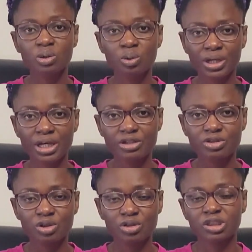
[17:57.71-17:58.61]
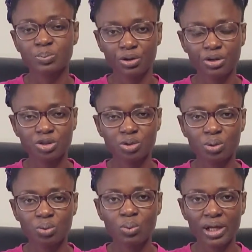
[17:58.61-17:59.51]
Look into your
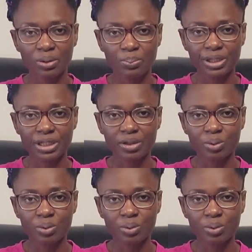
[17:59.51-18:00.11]
spiritual well-being,